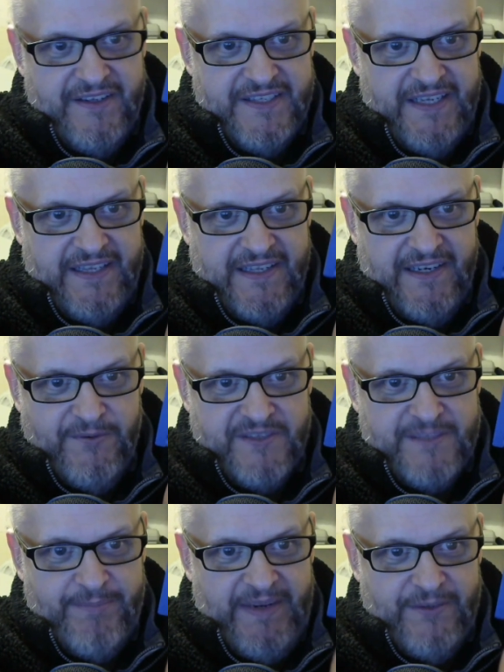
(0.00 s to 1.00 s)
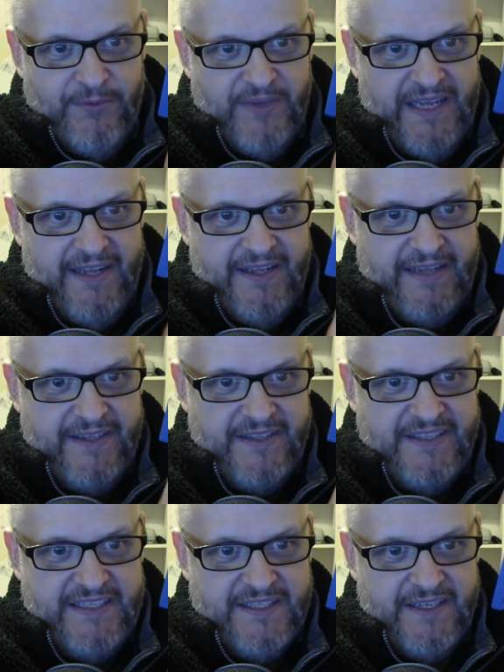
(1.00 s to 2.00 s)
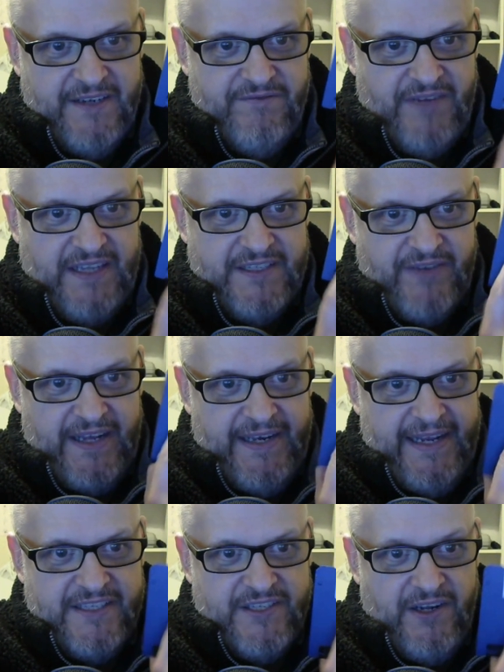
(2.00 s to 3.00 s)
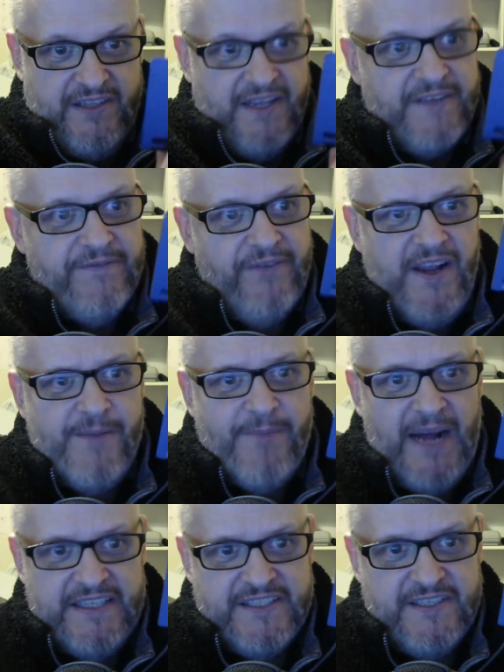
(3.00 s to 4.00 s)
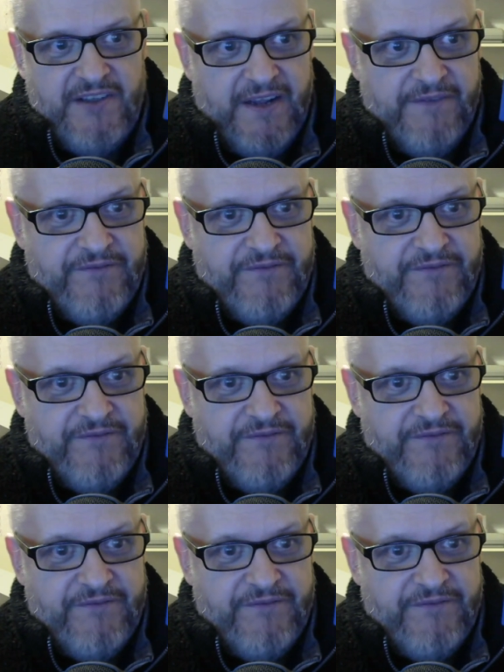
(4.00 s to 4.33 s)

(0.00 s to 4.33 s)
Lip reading: see the little spindle there, and the disc runs around the outside. So it's very much like a